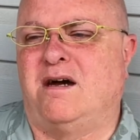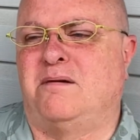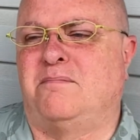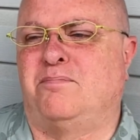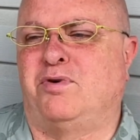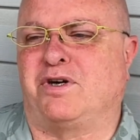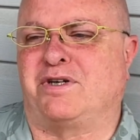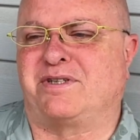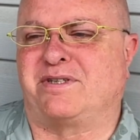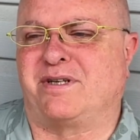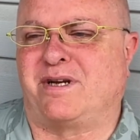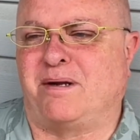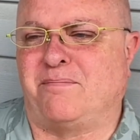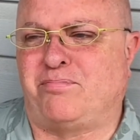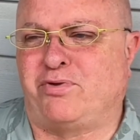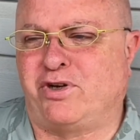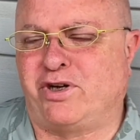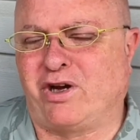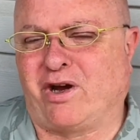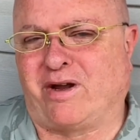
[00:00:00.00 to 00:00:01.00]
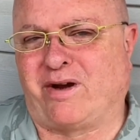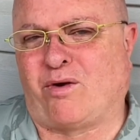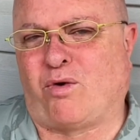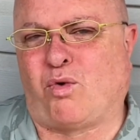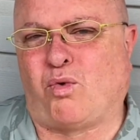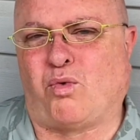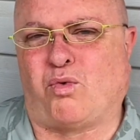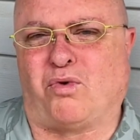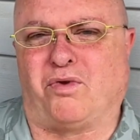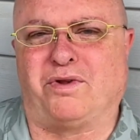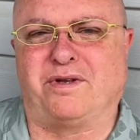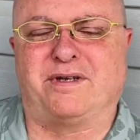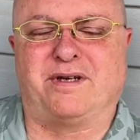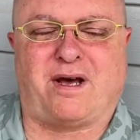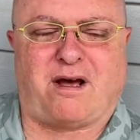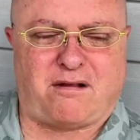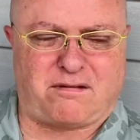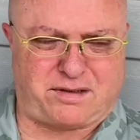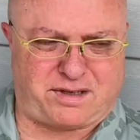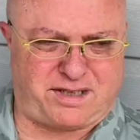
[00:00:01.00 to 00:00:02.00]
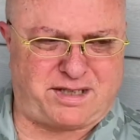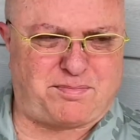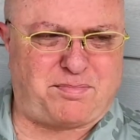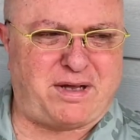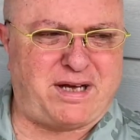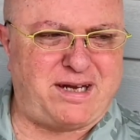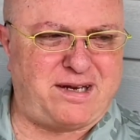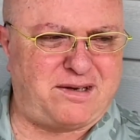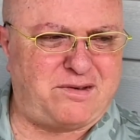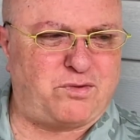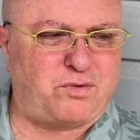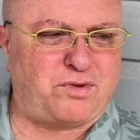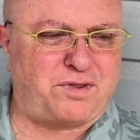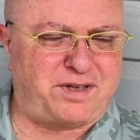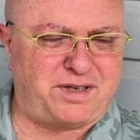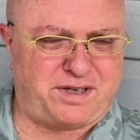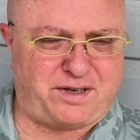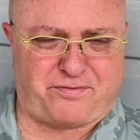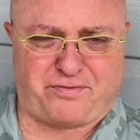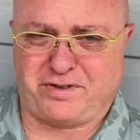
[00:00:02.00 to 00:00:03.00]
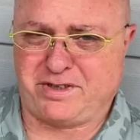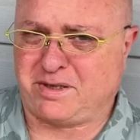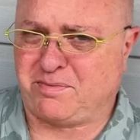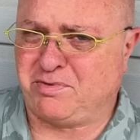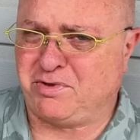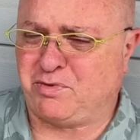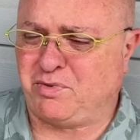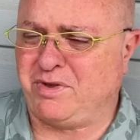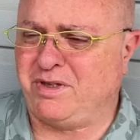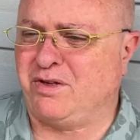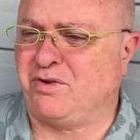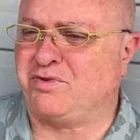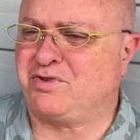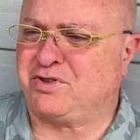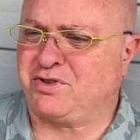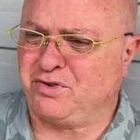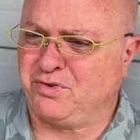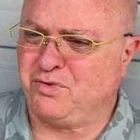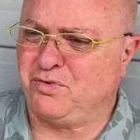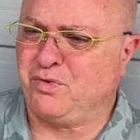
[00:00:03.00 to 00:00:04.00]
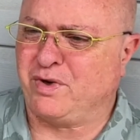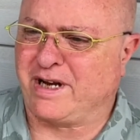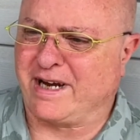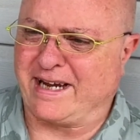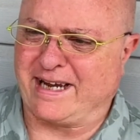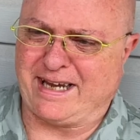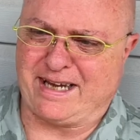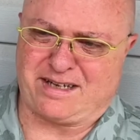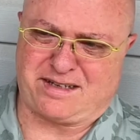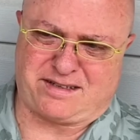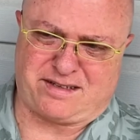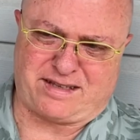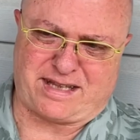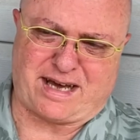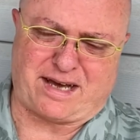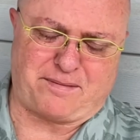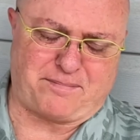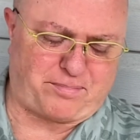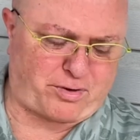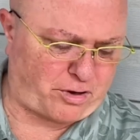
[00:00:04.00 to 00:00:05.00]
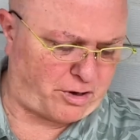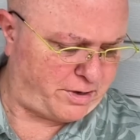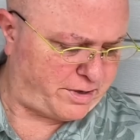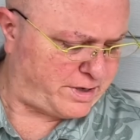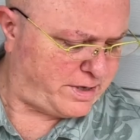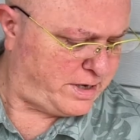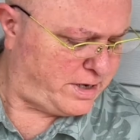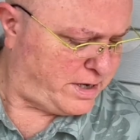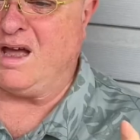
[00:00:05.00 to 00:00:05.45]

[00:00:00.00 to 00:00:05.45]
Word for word: books that I'm putting on hold. I'll explain the difference between those two when I get to that part.